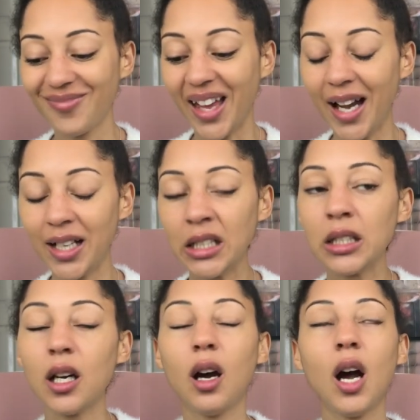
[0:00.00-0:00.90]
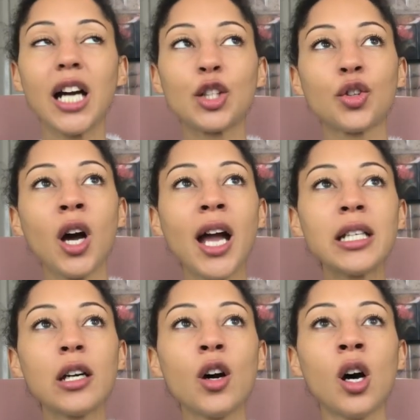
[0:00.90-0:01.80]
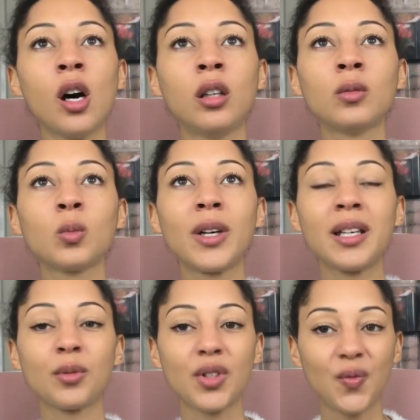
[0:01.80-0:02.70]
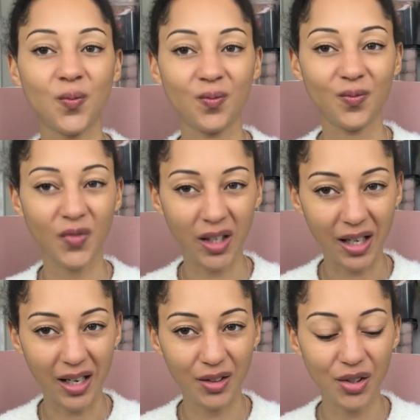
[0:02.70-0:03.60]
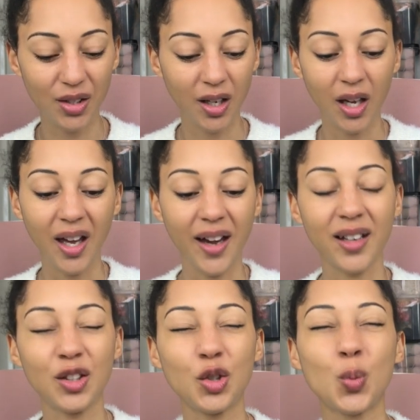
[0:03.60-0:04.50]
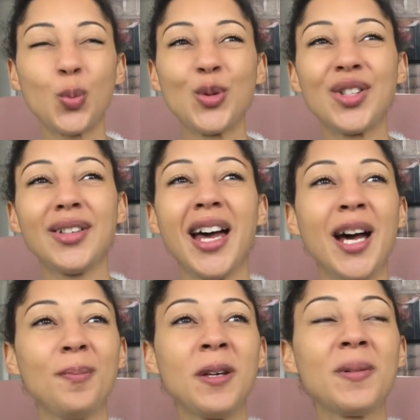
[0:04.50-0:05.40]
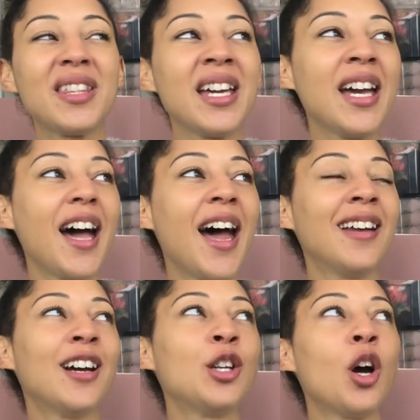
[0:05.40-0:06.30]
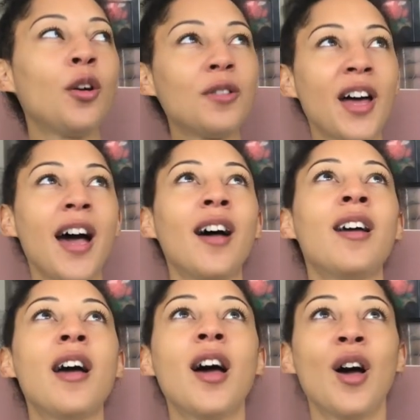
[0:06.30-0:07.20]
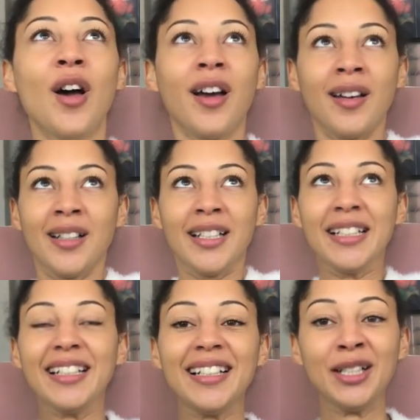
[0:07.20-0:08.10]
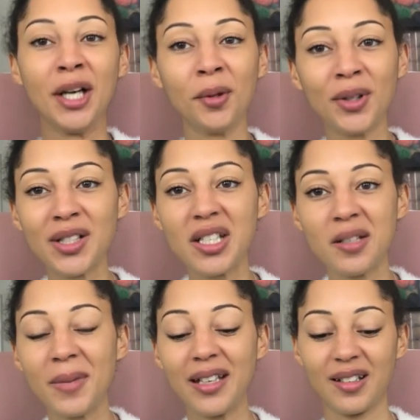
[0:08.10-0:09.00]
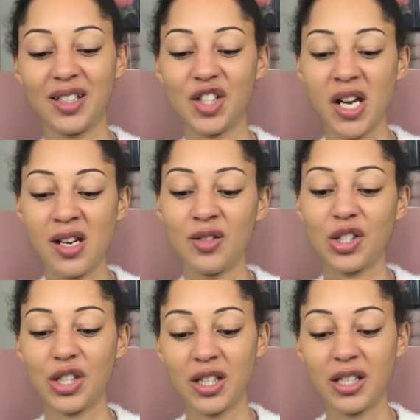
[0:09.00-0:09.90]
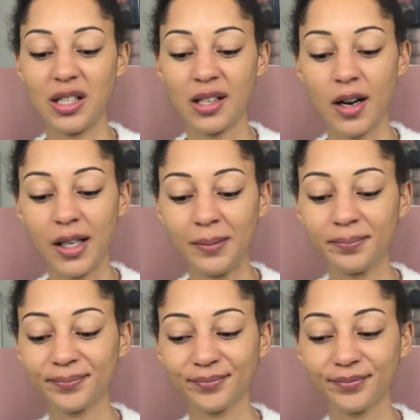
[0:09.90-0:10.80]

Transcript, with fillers: And I tried it on when it was finished and I just wasn't happy with it, and I know that I wanted to make a change to the design,